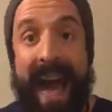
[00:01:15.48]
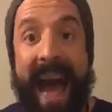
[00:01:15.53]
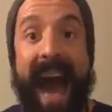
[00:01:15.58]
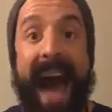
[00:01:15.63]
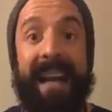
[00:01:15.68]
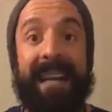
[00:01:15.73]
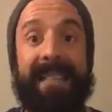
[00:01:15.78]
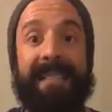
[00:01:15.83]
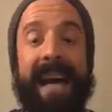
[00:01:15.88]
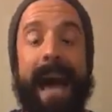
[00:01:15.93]

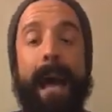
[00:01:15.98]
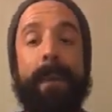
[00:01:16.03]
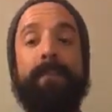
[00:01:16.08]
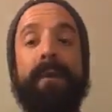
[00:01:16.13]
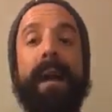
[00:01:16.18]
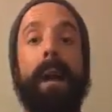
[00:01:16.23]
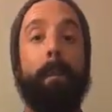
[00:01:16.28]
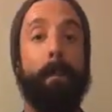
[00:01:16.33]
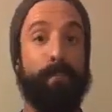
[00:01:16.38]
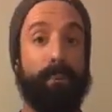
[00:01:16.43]
anytime
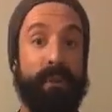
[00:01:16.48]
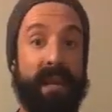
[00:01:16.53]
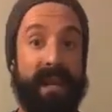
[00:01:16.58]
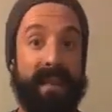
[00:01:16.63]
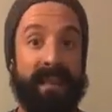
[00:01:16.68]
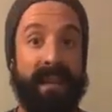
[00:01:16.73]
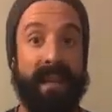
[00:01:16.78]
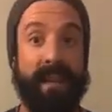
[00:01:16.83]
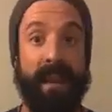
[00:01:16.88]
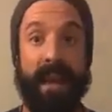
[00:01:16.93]
we are
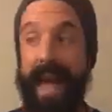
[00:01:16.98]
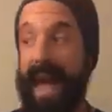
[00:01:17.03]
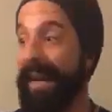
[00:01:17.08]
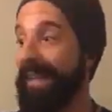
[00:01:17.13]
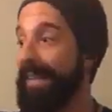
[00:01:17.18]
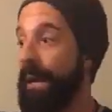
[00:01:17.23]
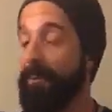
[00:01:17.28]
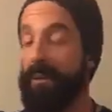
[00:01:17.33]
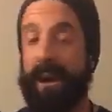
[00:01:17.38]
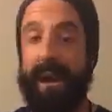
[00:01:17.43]
breathing,
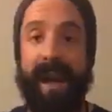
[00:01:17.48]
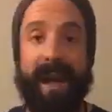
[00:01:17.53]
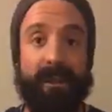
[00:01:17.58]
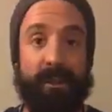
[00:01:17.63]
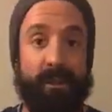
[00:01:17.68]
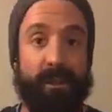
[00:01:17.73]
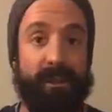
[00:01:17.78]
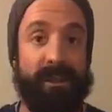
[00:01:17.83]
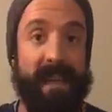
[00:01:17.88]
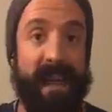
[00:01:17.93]
anytime we are
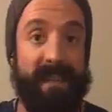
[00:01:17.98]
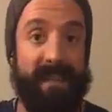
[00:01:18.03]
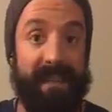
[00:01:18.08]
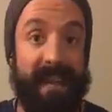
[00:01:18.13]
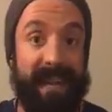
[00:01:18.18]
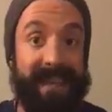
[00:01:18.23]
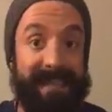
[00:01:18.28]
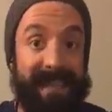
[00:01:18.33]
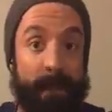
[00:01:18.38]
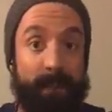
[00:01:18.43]
exercising,
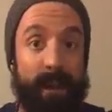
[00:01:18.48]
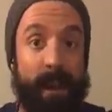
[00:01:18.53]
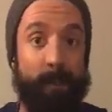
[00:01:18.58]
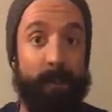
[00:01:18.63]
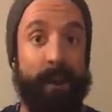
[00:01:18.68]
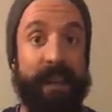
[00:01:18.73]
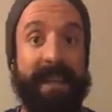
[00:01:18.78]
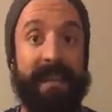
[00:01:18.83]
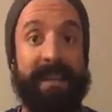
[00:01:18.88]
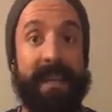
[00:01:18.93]
anytime we are
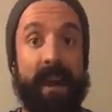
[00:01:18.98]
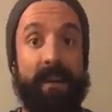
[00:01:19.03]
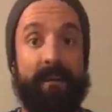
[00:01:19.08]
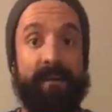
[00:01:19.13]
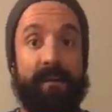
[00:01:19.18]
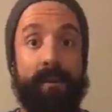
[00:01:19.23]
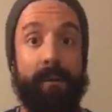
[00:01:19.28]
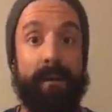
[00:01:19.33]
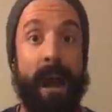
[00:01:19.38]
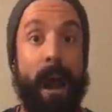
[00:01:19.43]
breaking down
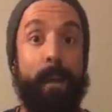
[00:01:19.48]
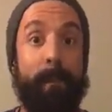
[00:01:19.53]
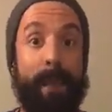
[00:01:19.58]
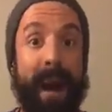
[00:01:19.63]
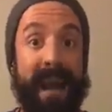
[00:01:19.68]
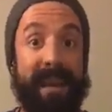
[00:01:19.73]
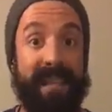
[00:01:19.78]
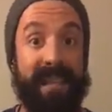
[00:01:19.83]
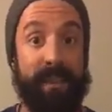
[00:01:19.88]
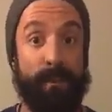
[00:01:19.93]
food, our
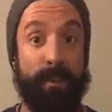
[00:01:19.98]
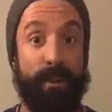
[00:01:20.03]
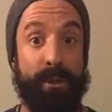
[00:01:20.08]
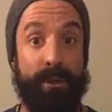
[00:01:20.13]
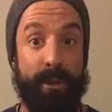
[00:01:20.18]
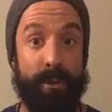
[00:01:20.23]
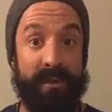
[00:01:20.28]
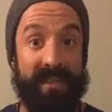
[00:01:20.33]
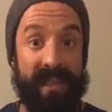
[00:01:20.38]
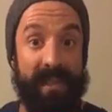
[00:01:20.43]
body is
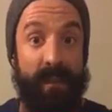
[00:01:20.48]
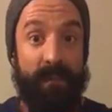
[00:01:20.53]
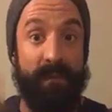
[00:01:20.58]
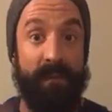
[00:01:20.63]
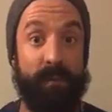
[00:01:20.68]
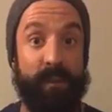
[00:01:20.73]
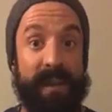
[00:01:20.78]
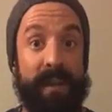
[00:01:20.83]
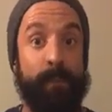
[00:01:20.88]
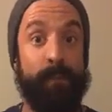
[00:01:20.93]
producing
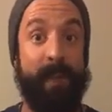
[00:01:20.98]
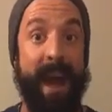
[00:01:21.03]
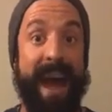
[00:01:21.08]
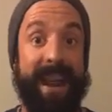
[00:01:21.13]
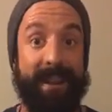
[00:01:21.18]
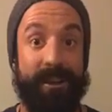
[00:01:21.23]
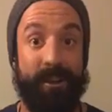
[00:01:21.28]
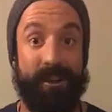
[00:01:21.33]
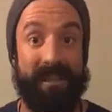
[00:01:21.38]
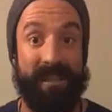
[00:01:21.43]
free
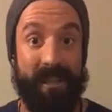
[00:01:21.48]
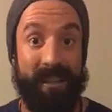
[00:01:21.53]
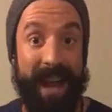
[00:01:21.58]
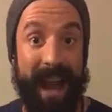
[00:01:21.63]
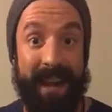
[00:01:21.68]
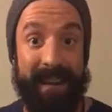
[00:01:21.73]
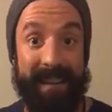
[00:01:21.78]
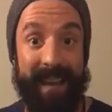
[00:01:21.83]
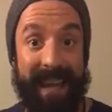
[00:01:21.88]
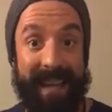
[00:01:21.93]
radicals. They're
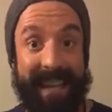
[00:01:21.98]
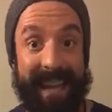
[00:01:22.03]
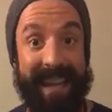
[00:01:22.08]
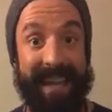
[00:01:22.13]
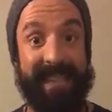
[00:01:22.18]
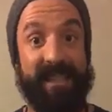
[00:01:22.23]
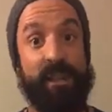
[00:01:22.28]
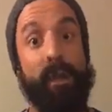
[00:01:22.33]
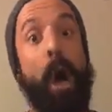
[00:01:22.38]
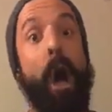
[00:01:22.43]
kind of like
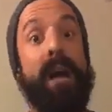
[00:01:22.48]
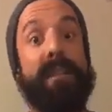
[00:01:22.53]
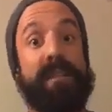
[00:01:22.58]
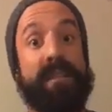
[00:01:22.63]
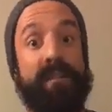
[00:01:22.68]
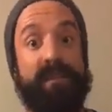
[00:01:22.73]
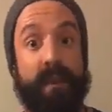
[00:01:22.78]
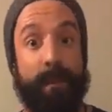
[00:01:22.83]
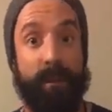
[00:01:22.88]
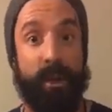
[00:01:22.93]

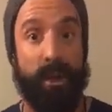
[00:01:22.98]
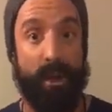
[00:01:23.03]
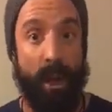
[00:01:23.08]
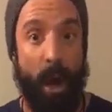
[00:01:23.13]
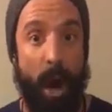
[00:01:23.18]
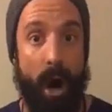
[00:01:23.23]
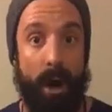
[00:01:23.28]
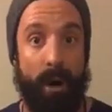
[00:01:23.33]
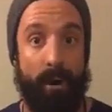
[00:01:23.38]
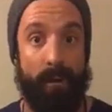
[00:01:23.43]
exhaust from your
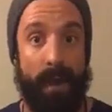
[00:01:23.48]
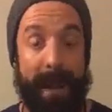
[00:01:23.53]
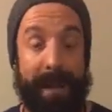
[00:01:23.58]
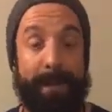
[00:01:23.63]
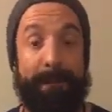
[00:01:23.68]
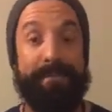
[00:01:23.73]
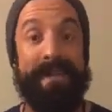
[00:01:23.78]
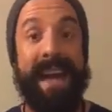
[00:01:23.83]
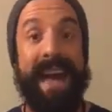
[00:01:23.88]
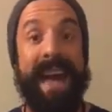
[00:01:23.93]
car, right?